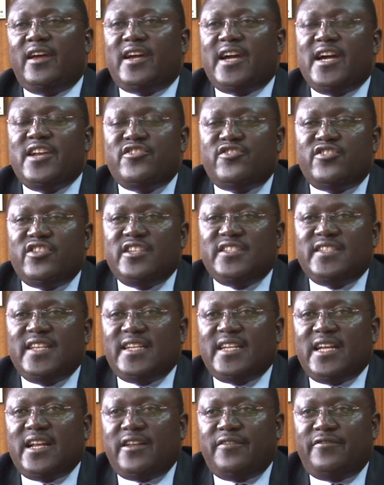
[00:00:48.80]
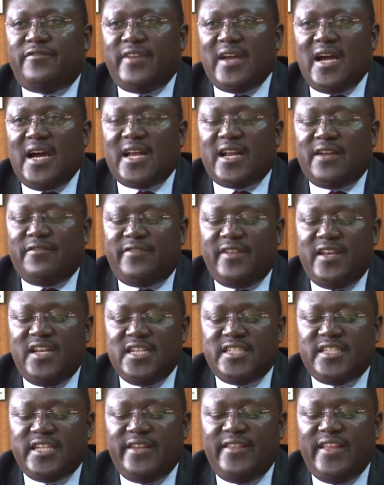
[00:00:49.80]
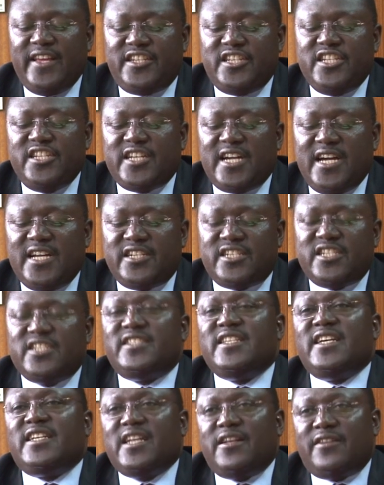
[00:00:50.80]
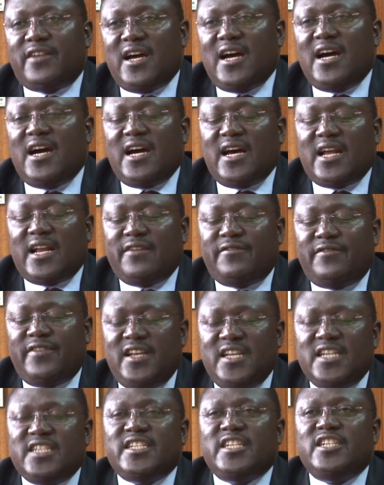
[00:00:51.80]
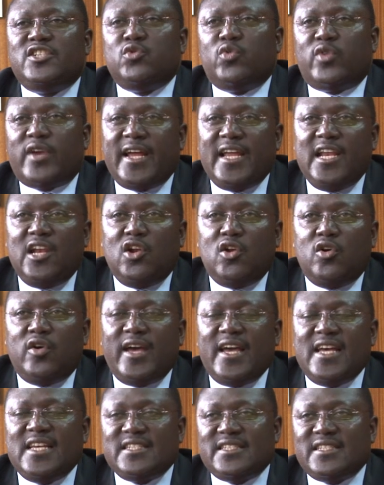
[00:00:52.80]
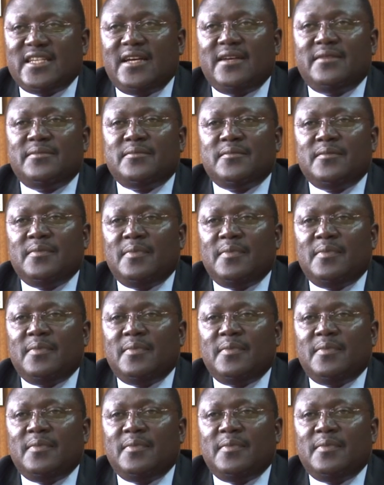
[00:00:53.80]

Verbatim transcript: countries that are, are affiliated, the 18 countries that are, are affiliated to RILO ESA,